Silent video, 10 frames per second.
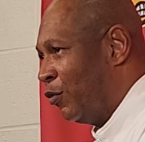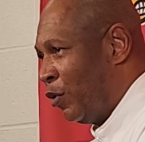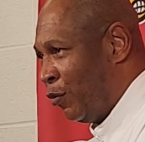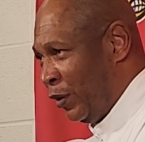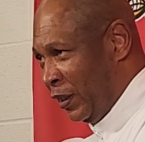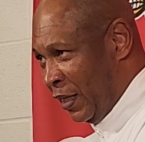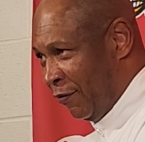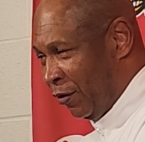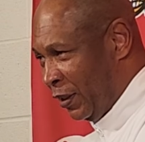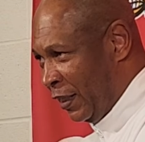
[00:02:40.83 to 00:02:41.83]
where we
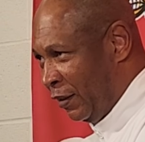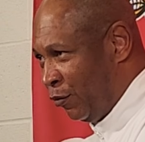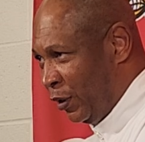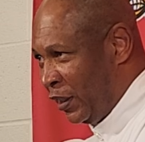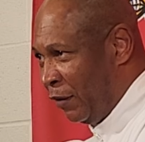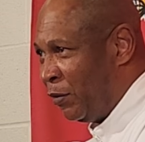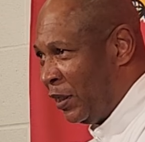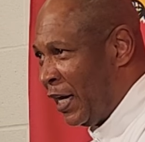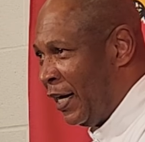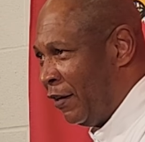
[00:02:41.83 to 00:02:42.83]
never let keep the
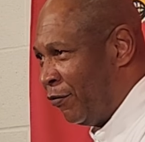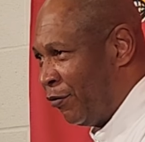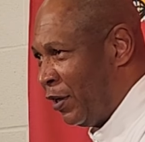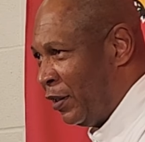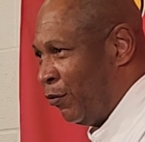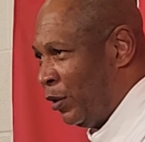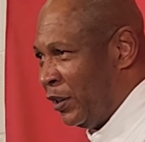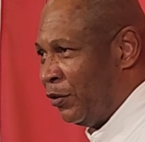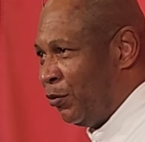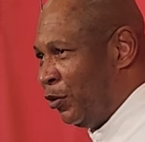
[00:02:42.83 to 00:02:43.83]
guy in front and we
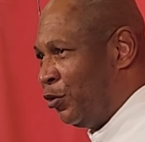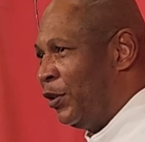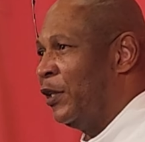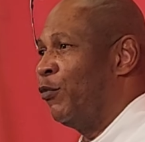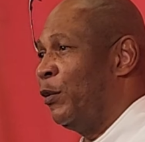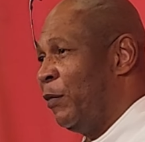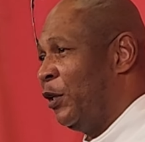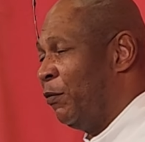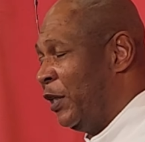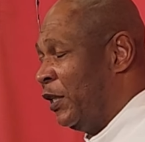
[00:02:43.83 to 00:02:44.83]
just retreat and we meet
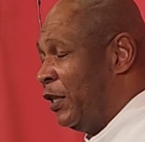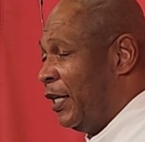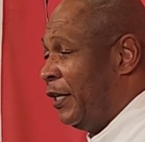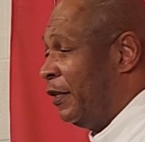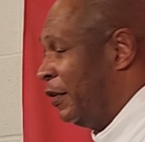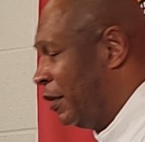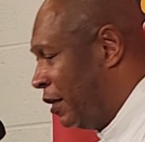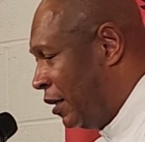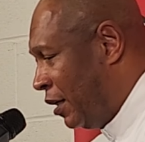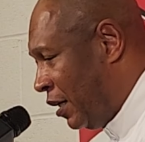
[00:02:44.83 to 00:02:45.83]
him in
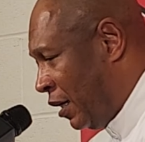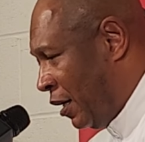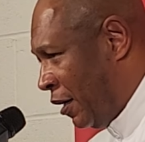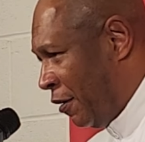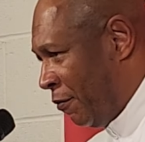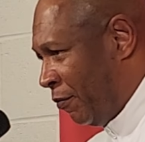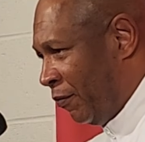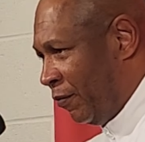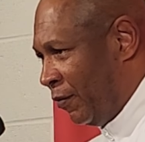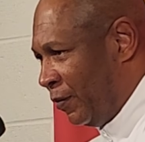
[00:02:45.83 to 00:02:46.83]
the lane.
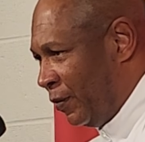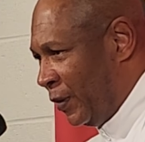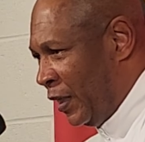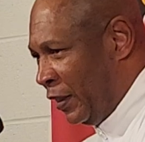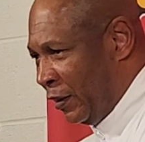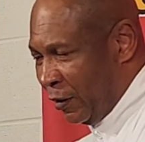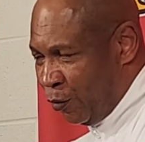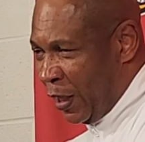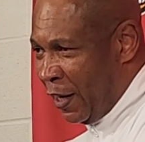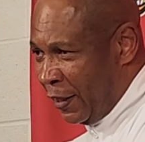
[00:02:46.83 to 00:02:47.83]

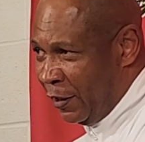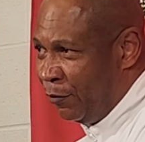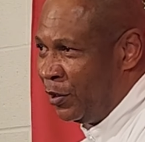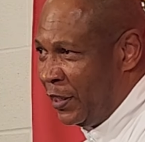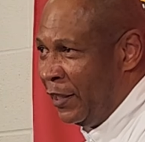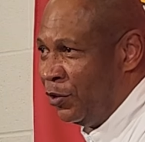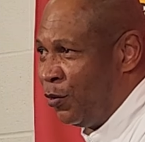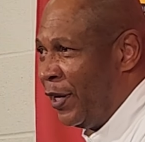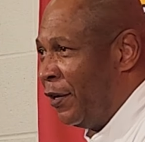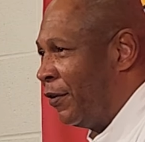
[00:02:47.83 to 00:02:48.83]
And our hips stay
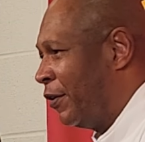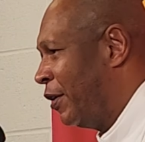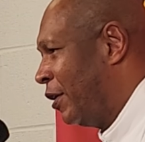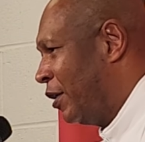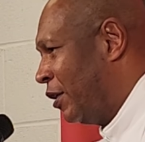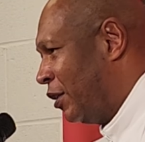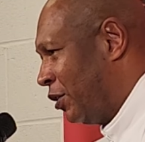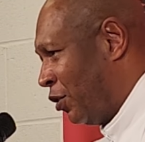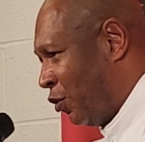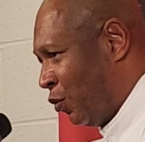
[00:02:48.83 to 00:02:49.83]
square.
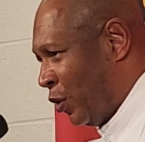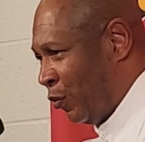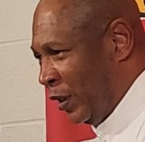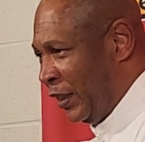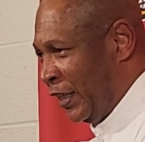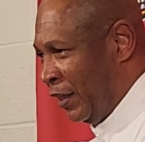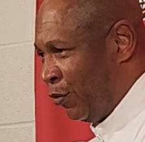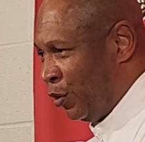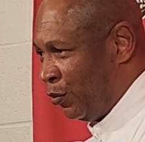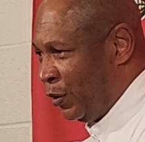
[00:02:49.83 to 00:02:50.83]
So what we did
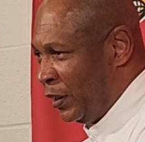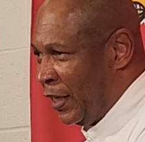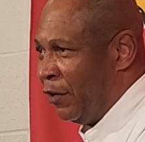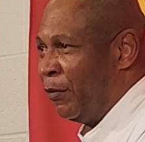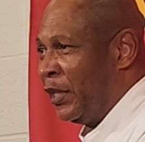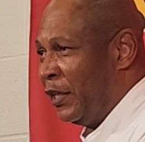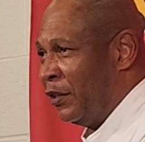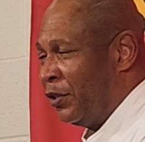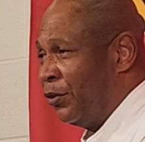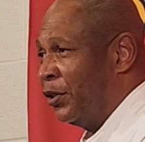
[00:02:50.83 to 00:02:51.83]
was we let him get
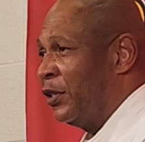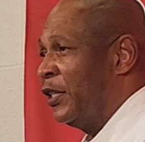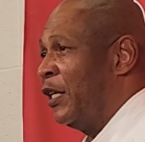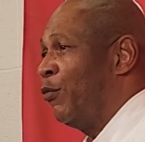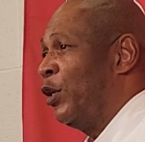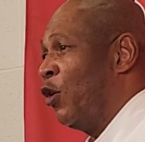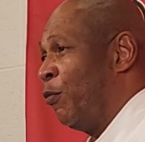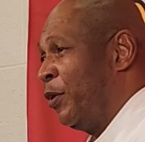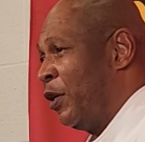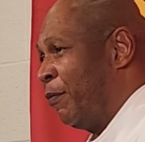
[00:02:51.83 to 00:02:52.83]
into us and then we
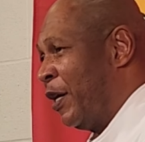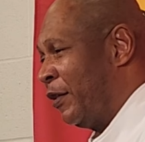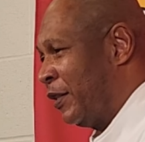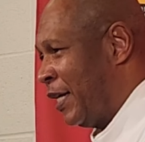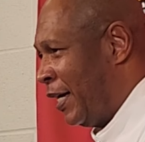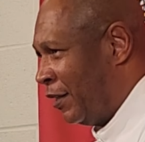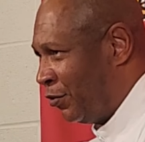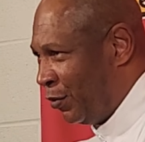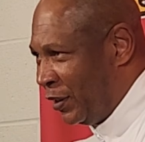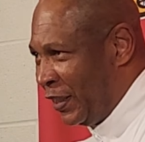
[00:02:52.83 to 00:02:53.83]
opened up our stance,
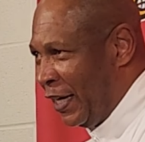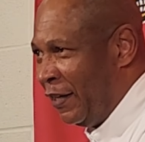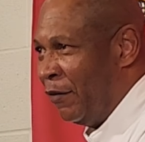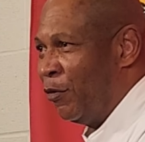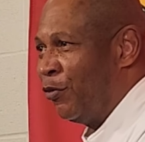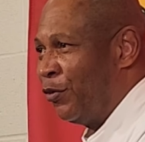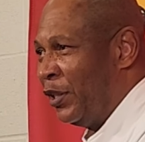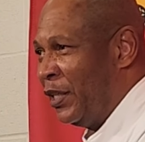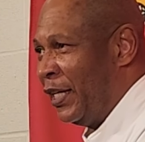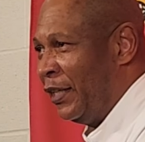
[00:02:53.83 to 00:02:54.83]
which gave them a free
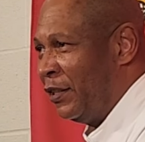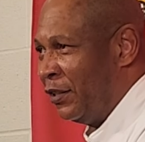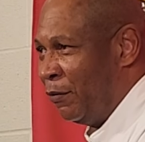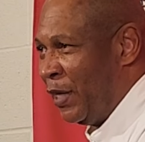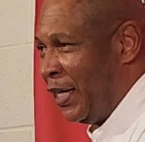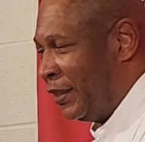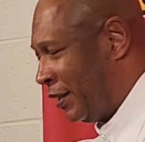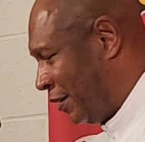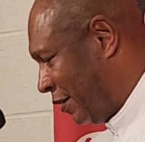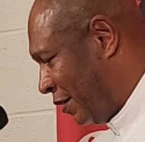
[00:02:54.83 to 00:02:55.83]
lane to the basket.